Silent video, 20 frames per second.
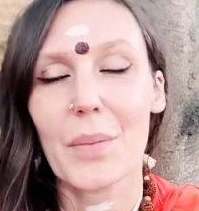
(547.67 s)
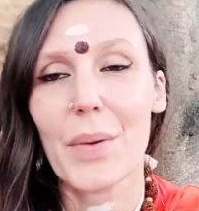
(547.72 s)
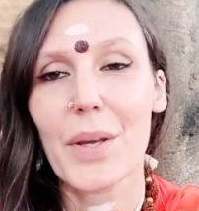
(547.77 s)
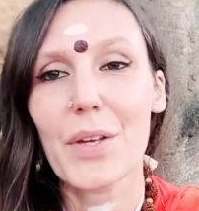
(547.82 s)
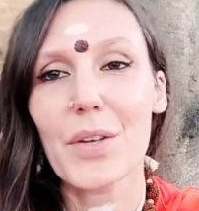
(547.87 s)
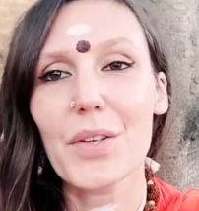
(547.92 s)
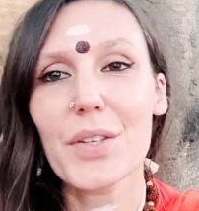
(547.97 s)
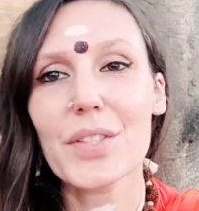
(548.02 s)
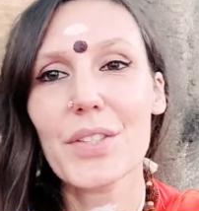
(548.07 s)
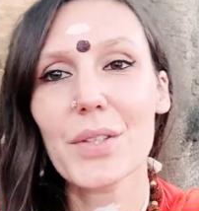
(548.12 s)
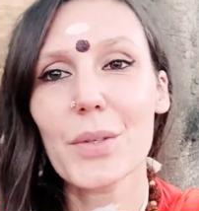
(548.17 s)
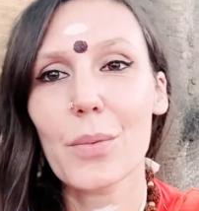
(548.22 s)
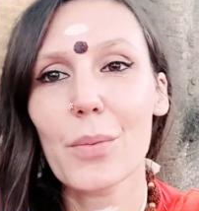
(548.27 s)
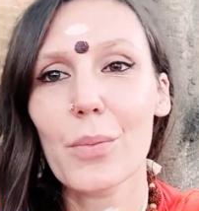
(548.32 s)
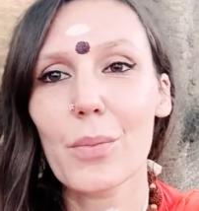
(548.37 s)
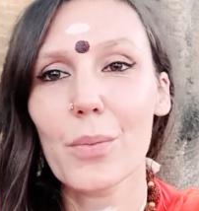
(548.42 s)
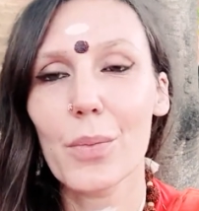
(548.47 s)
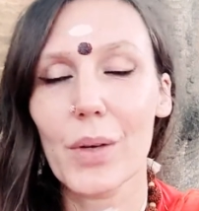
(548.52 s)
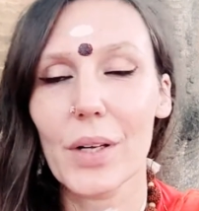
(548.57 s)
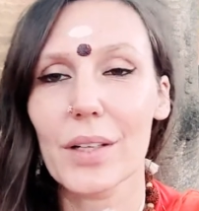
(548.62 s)
we used to
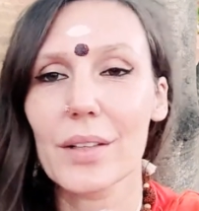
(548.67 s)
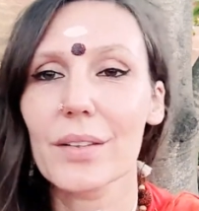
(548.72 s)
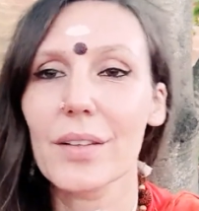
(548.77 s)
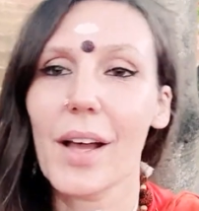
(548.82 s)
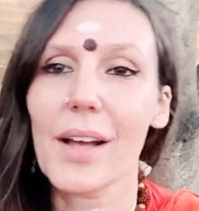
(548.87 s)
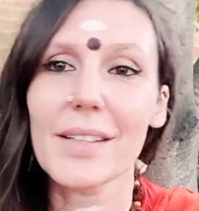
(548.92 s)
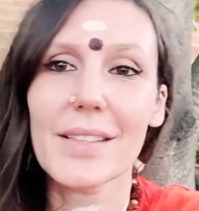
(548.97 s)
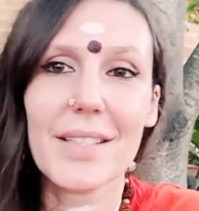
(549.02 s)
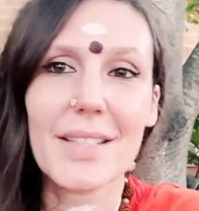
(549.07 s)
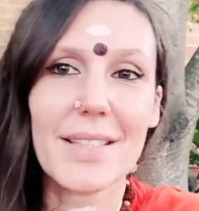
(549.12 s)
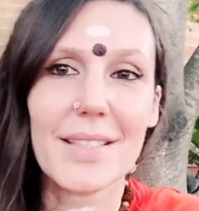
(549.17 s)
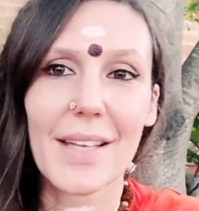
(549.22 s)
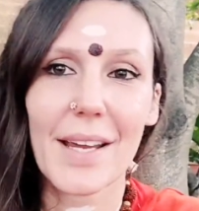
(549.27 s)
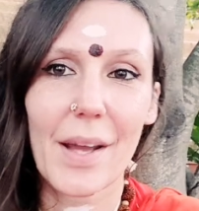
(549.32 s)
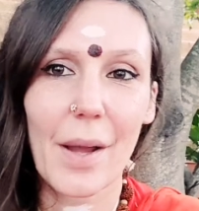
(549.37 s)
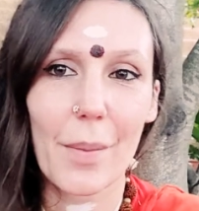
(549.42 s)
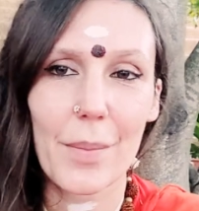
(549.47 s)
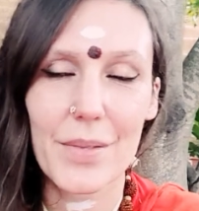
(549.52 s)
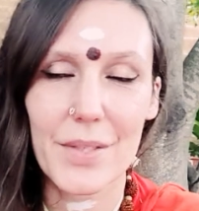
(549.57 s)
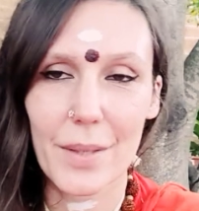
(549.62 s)
like to
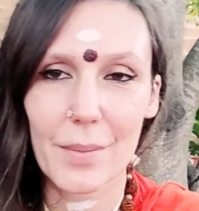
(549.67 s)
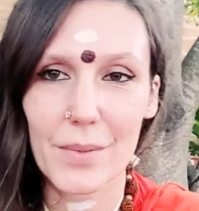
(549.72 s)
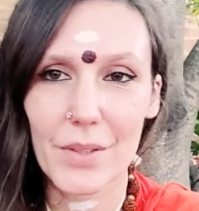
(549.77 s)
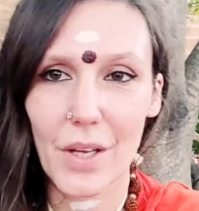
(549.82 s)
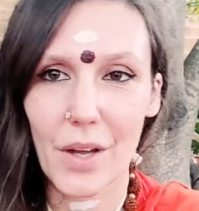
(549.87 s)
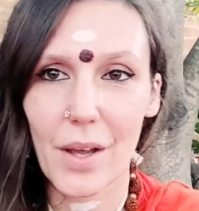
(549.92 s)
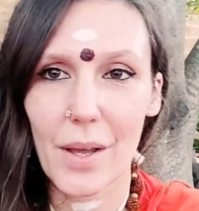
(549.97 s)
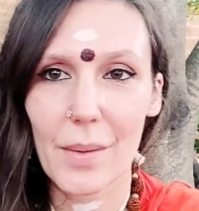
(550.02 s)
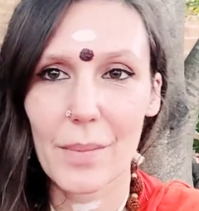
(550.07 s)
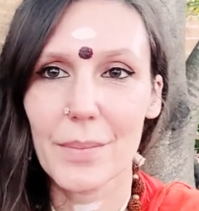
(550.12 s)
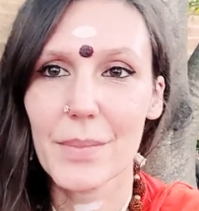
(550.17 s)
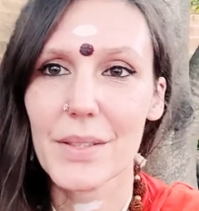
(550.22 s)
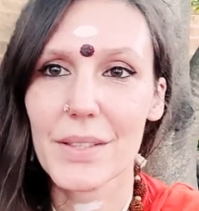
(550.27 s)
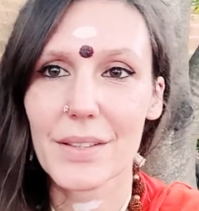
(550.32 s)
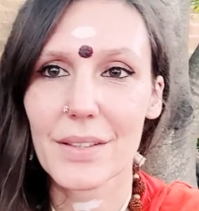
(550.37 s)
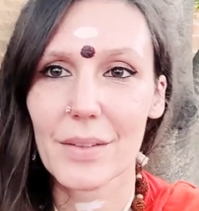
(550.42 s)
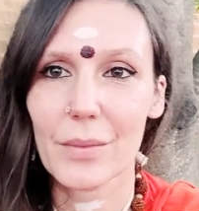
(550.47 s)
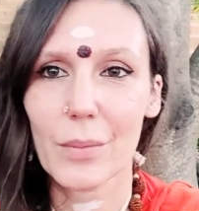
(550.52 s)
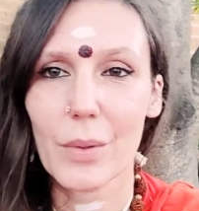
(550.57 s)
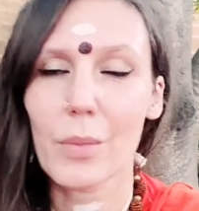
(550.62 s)
stay up
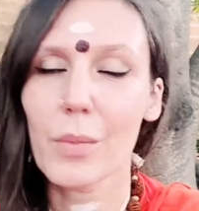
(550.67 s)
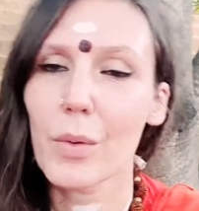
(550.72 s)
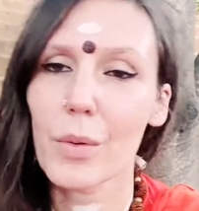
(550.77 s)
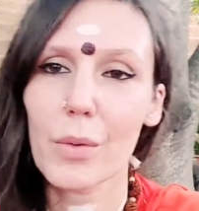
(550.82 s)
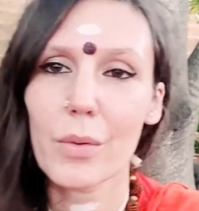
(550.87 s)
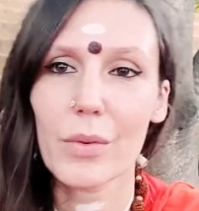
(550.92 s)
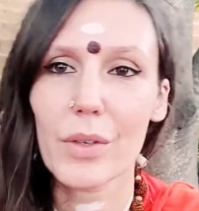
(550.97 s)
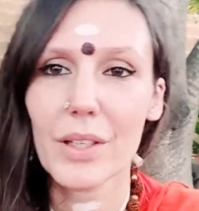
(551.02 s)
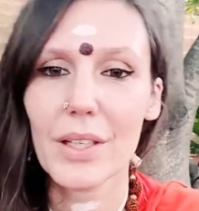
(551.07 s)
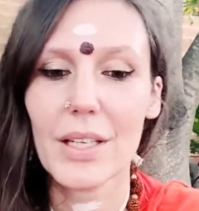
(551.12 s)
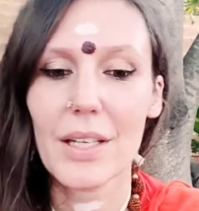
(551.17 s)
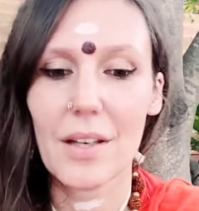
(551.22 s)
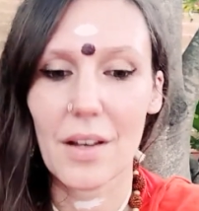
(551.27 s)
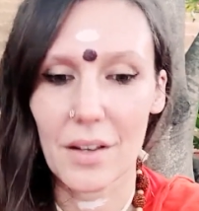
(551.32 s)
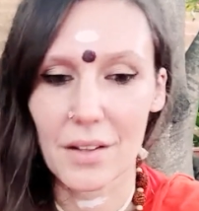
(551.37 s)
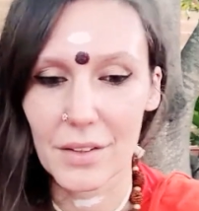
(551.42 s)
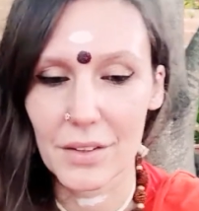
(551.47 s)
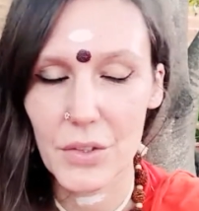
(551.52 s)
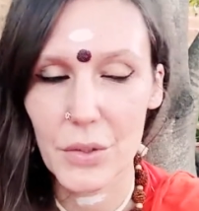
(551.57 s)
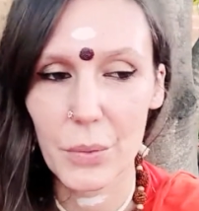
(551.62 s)
sometimes when we were really
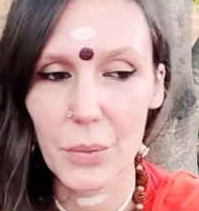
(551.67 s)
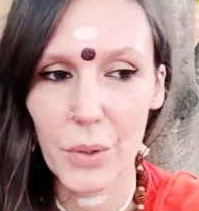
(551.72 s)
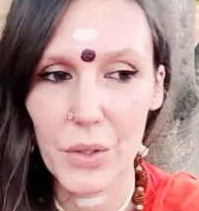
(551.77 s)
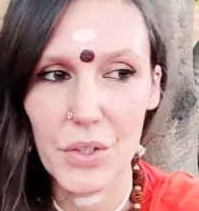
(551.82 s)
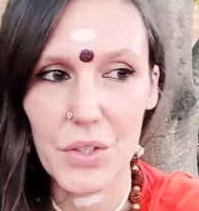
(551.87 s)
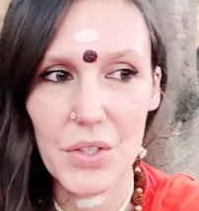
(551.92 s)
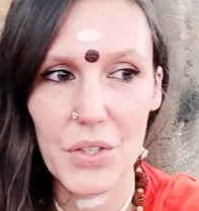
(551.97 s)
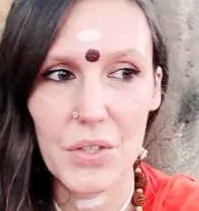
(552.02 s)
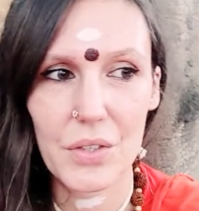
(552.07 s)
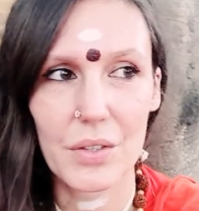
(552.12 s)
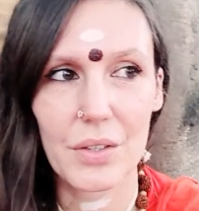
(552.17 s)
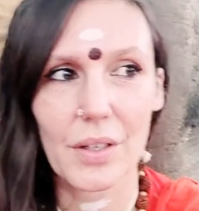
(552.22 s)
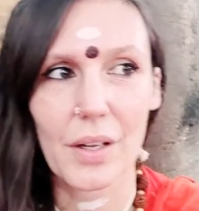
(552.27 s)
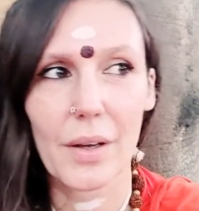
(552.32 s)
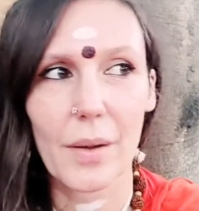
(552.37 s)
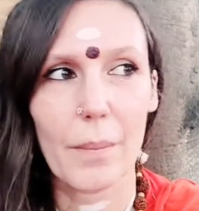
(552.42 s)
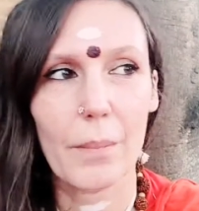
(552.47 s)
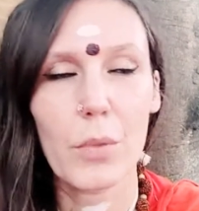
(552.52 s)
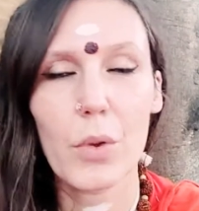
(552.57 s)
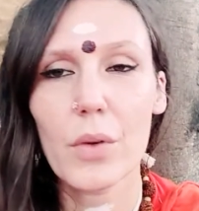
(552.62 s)
young to watch
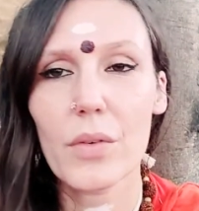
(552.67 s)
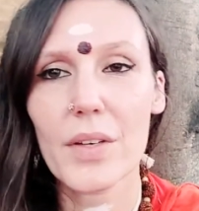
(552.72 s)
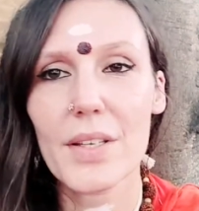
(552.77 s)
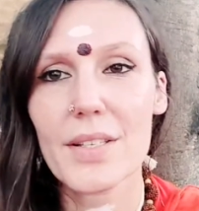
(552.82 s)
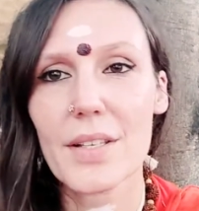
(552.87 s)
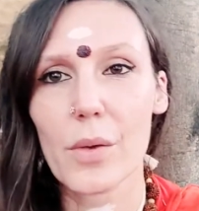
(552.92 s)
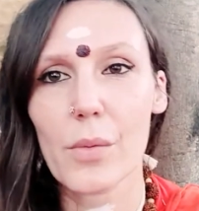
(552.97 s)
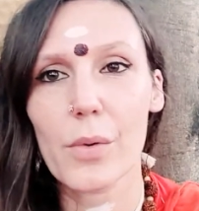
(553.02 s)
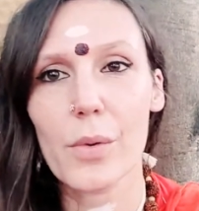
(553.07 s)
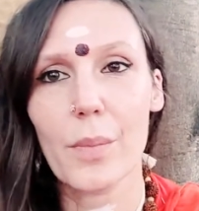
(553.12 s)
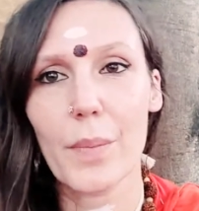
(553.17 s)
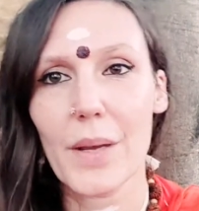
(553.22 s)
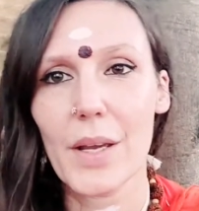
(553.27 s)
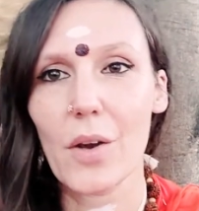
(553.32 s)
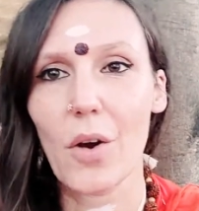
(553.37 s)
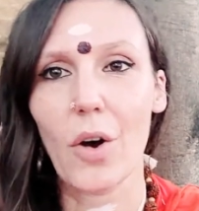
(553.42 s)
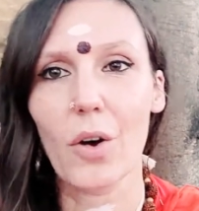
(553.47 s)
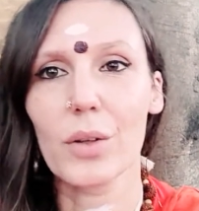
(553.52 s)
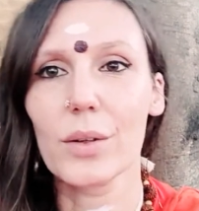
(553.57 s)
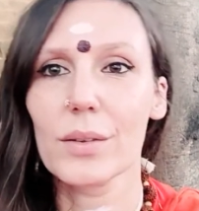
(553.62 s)
movies that would
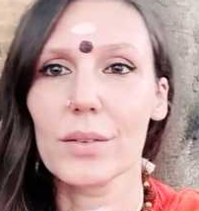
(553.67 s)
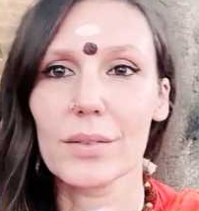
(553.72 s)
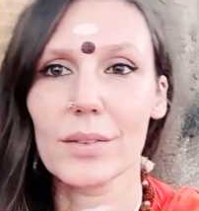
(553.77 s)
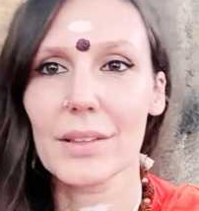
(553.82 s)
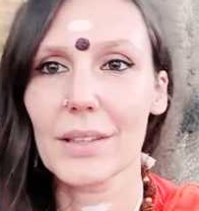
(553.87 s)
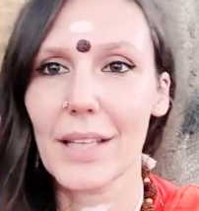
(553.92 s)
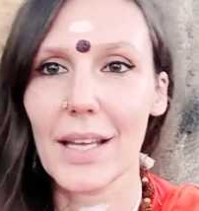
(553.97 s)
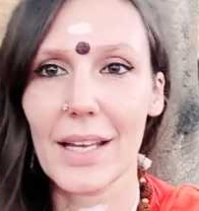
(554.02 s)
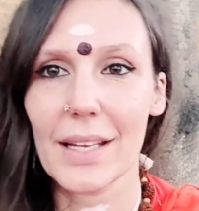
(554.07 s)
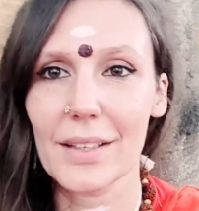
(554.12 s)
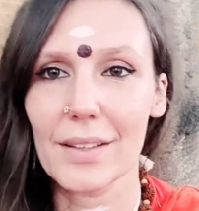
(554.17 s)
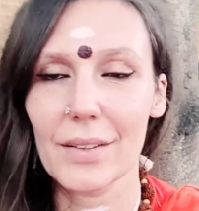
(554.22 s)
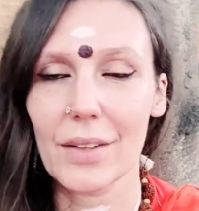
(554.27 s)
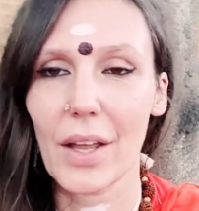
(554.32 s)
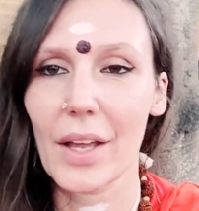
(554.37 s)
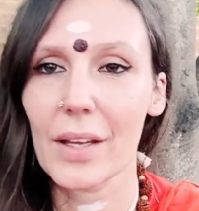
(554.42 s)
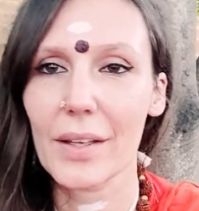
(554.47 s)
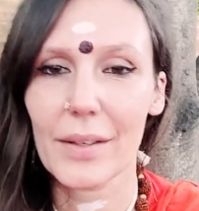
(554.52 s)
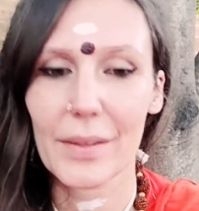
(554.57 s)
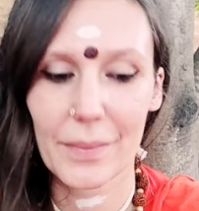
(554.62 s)
be on late,
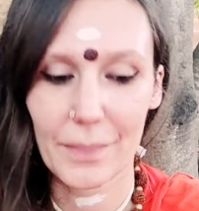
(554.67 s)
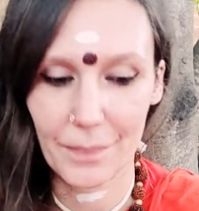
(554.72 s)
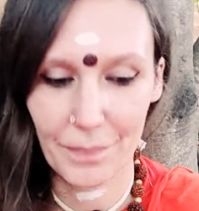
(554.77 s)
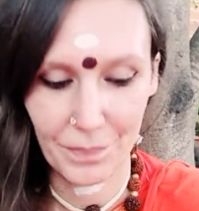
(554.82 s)
like